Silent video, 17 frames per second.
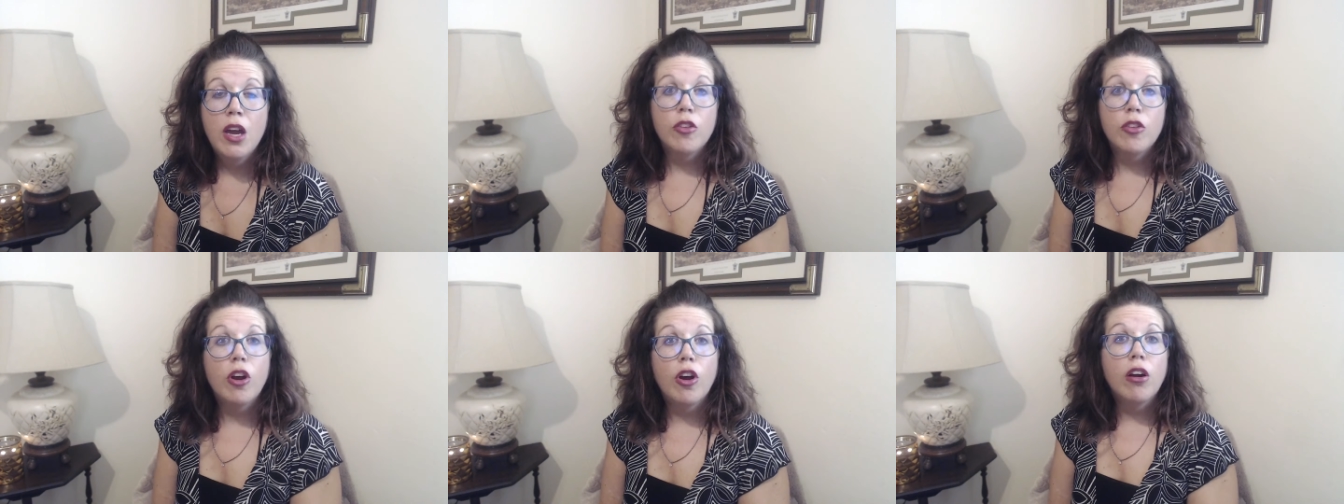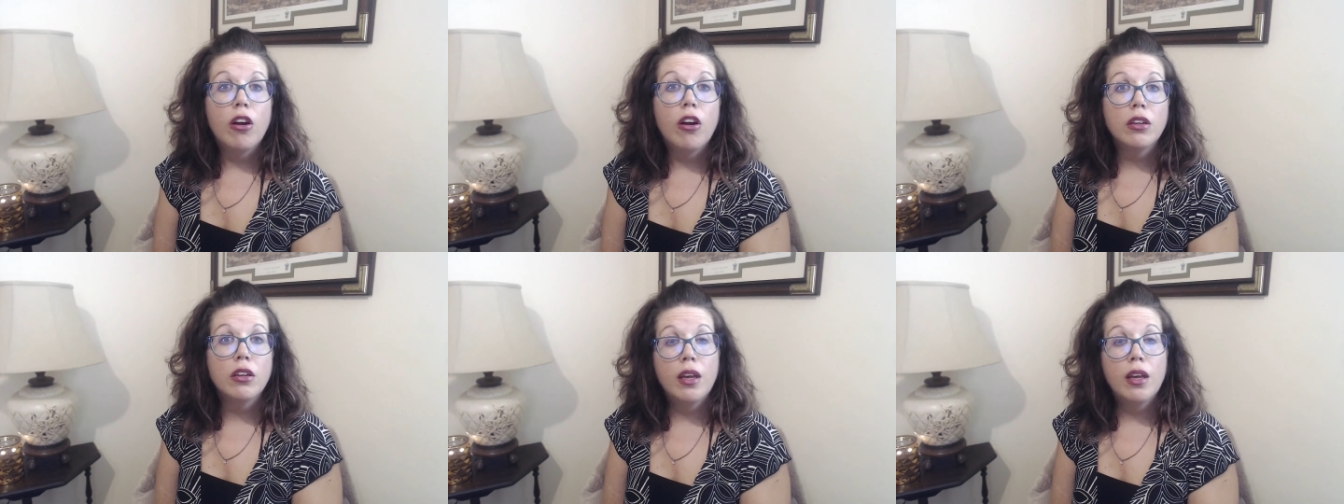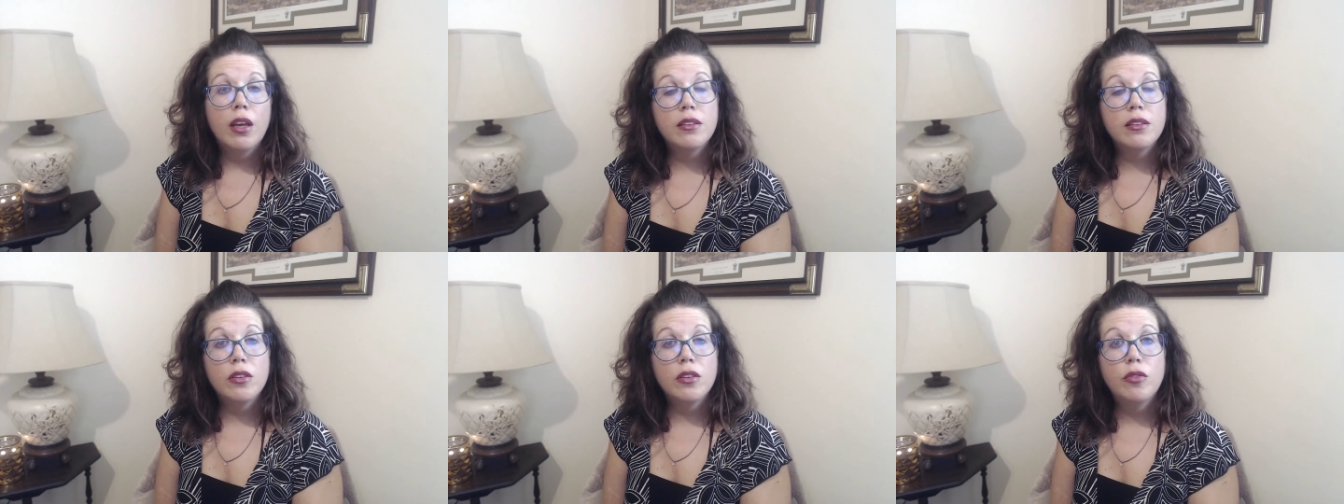There are
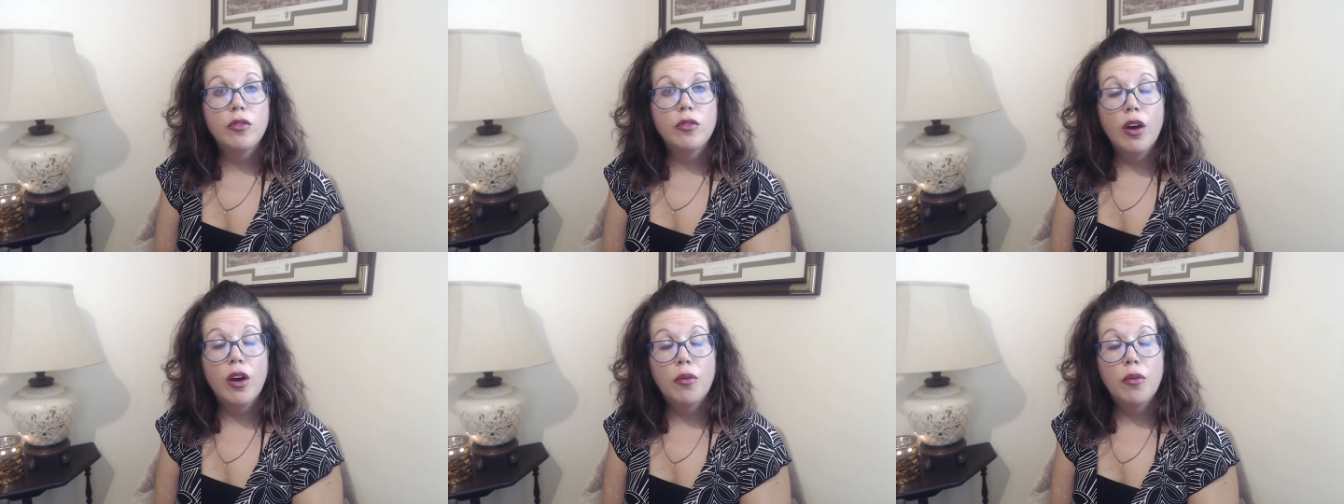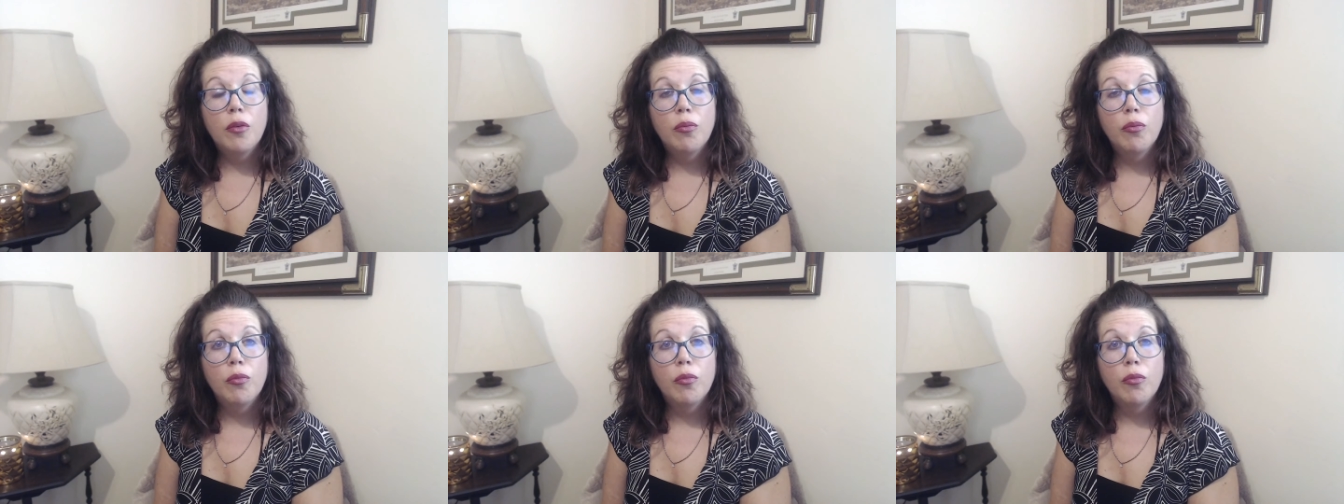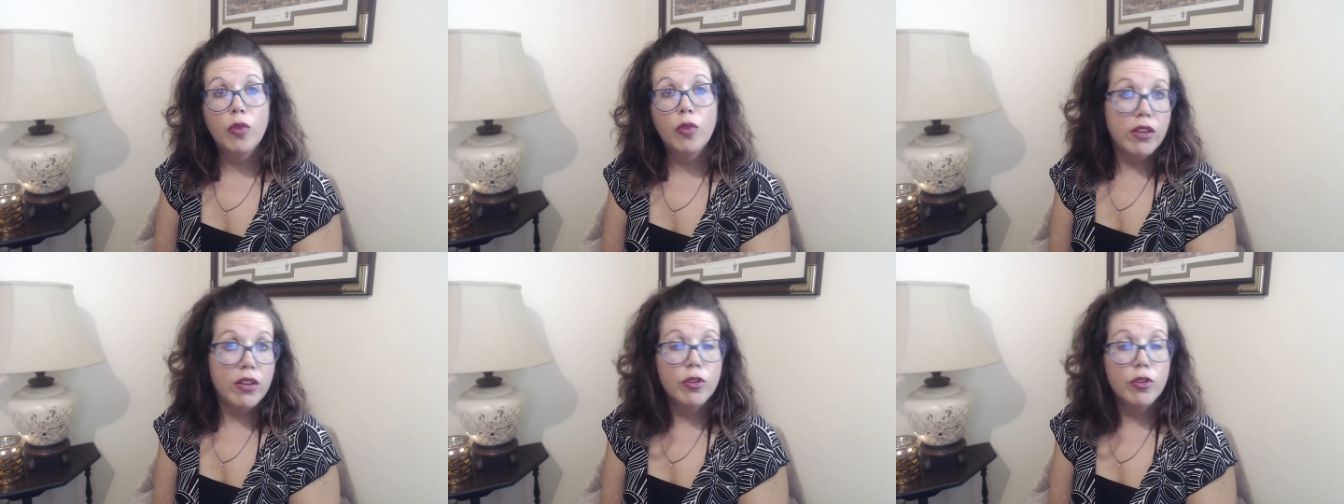lots of um,
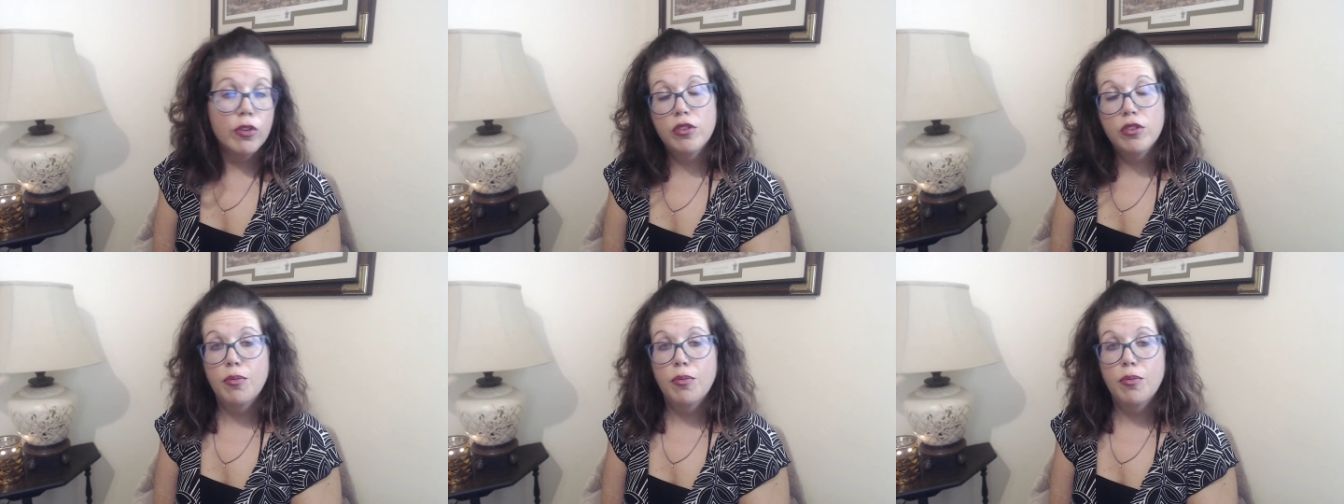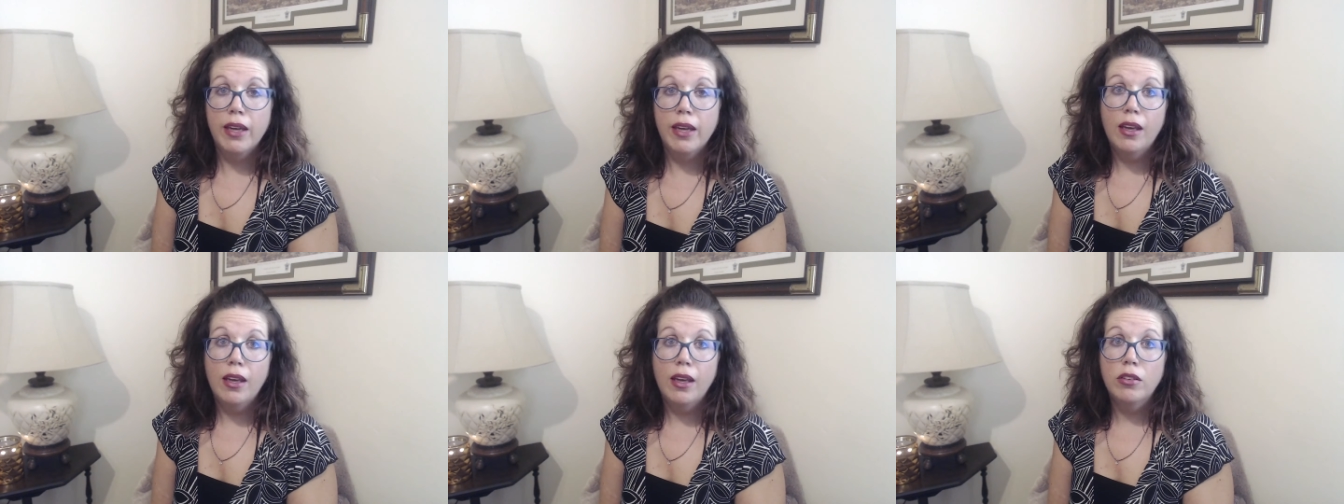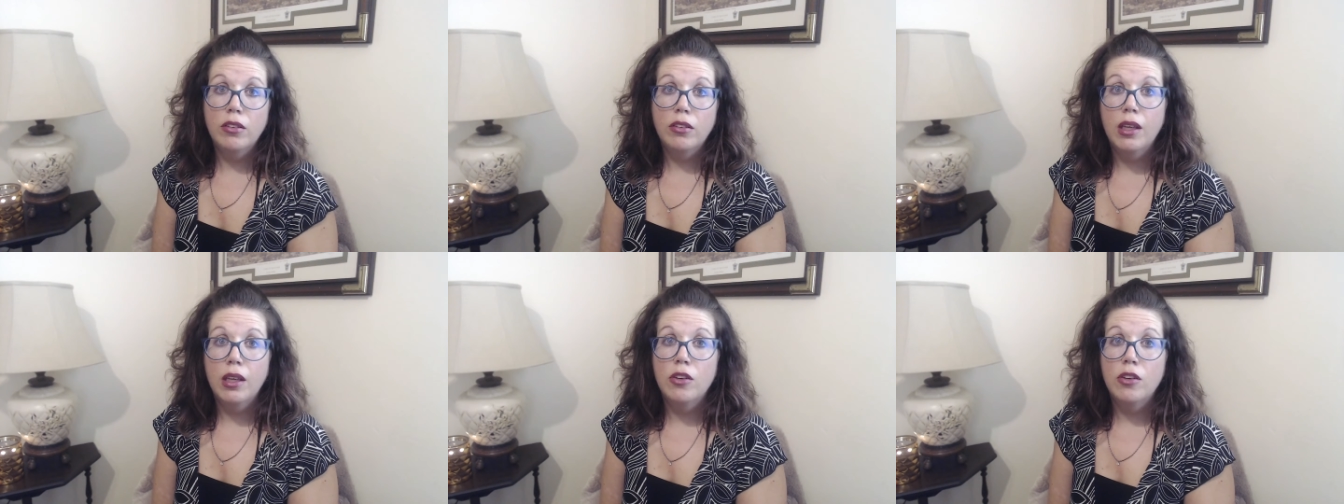rent versus buy
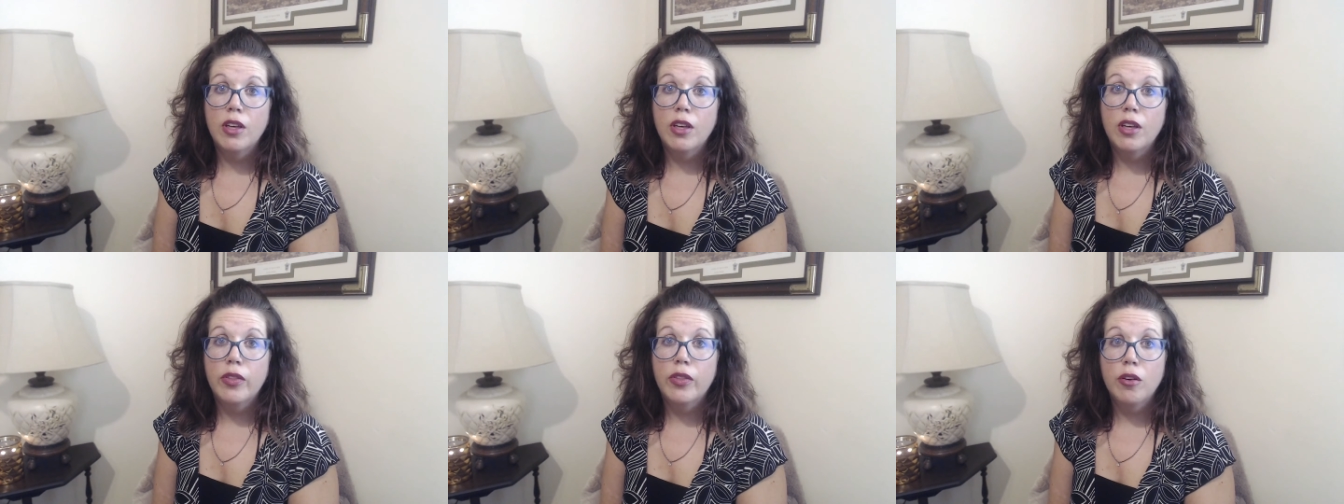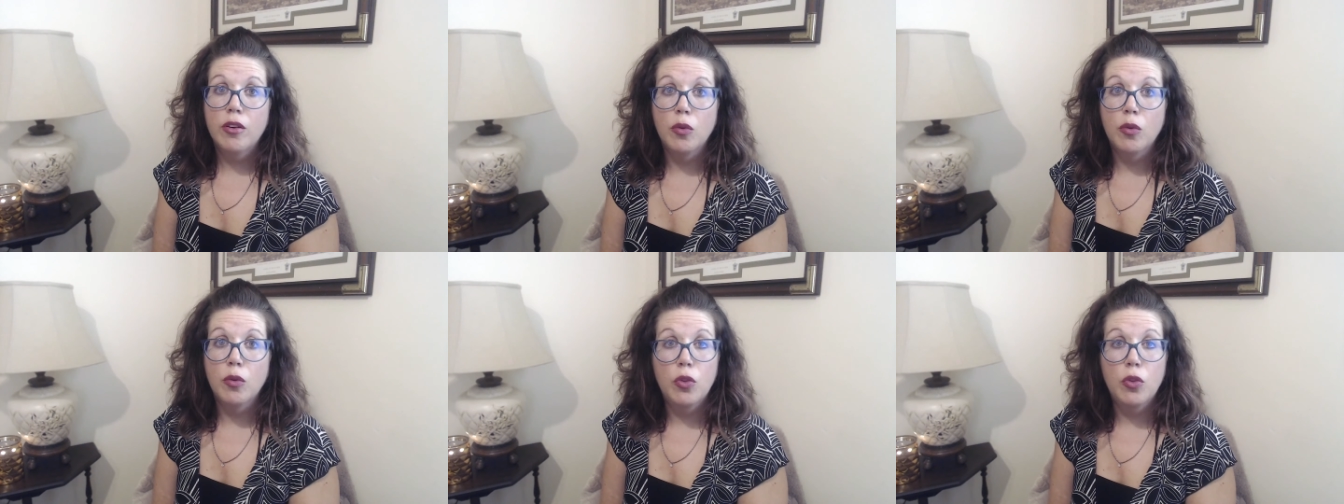calculators out there.